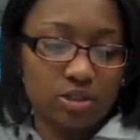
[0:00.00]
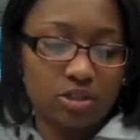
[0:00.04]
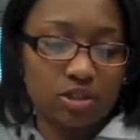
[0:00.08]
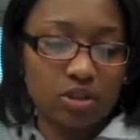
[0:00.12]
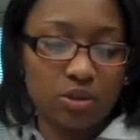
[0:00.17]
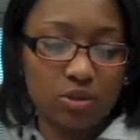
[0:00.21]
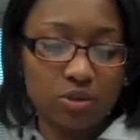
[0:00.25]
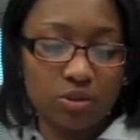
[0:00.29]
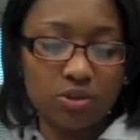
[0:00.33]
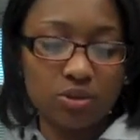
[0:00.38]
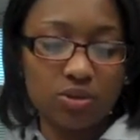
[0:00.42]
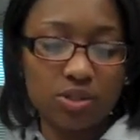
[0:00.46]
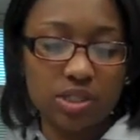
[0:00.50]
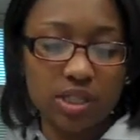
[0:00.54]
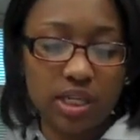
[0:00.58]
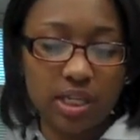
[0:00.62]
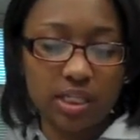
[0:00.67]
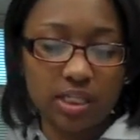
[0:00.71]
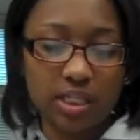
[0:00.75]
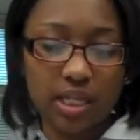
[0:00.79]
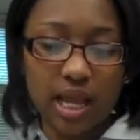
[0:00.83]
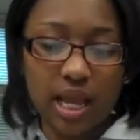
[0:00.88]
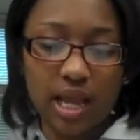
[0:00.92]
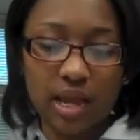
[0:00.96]
Don't you
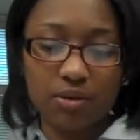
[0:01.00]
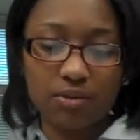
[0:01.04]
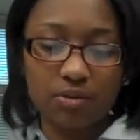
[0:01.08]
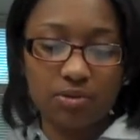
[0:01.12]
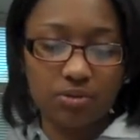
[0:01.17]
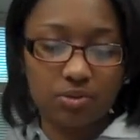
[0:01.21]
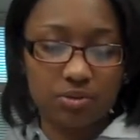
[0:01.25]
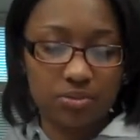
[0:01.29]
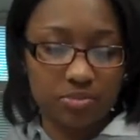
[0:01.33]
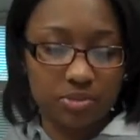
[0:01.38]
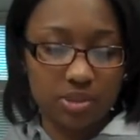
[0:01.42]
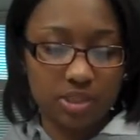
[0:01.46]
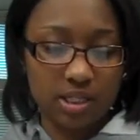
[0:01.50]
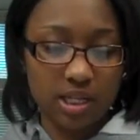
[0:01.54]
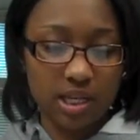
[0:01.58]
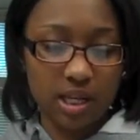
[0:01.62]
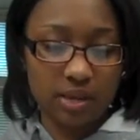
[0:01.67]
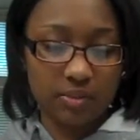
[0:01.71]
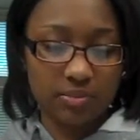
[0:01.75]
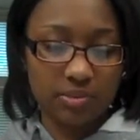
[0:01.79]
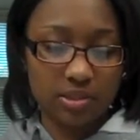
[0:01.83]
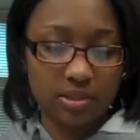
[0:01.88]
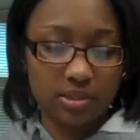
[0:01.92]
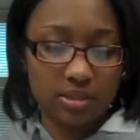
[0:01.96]
sit down on them
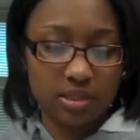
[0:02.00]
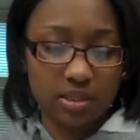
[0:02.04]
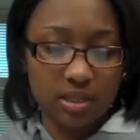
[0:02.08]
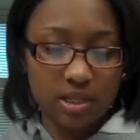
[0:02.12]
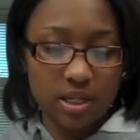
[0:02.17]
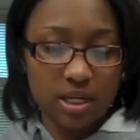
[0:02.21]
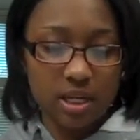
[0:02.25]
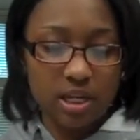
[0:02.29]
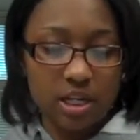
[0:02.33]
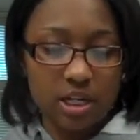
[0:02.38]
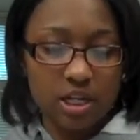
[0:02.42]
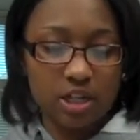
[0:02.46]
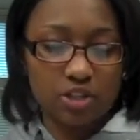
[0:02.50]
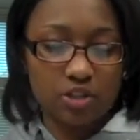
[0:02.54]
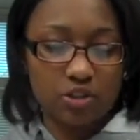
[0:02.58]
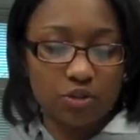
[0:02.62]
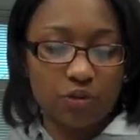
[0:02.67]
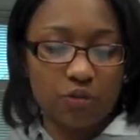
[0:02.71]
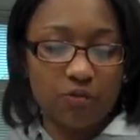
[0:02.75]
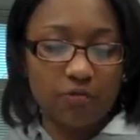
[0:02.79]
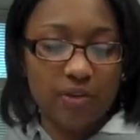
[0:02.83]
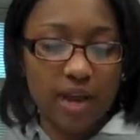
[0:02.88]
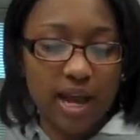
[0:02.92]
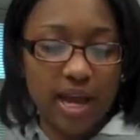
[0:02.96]
steps, 'cause
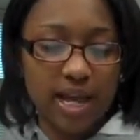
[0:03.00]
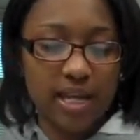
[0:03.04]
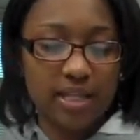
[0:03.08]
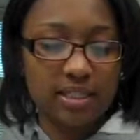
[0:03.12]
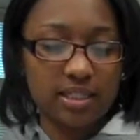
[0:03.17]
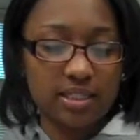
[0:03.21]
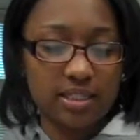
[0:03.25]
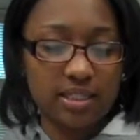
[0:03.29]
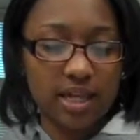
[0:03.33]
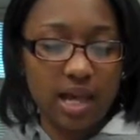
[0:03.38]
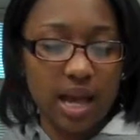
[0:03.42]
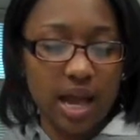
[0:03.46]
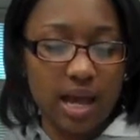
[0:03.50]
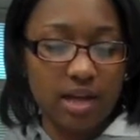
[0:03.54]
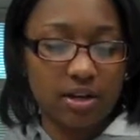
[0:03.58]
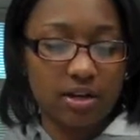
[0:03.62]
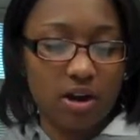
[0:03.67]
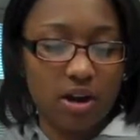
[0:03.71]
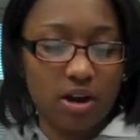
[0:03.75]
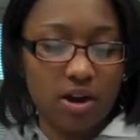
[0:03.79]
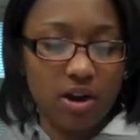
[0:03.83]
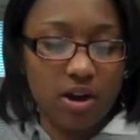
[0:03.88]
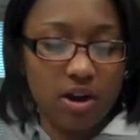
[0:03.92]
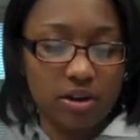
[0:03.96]
you finds it's kind
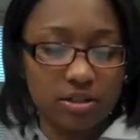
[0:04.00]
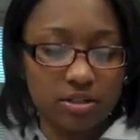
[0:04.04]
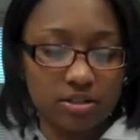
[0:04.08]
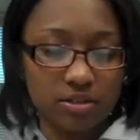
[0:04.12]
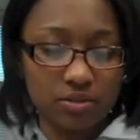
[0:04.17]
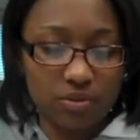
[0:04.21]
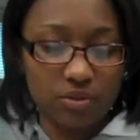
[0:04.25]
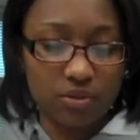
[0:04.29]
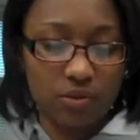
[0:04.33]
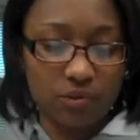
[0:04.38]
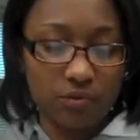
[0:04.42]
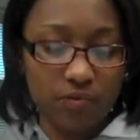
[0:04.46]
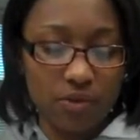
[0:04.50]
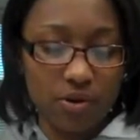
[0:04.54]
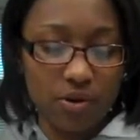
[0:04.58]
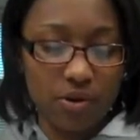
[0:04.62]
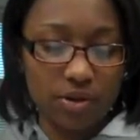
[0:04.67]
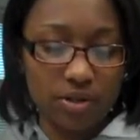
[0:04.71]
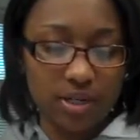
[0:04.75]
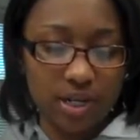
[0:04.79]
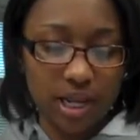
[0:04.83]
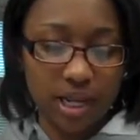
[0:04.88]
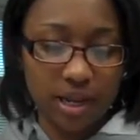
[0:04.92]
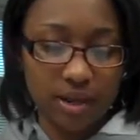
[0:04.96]
of harder, don't you
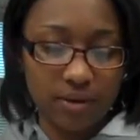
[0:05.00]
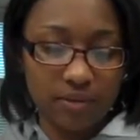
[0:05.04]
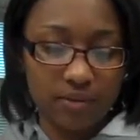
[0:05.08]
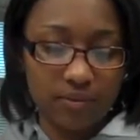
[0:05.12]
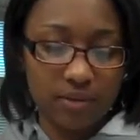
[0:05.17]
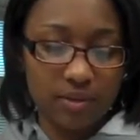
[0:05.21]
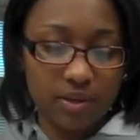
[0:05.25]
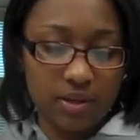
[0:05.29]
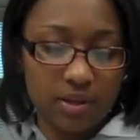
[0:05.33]
fall now.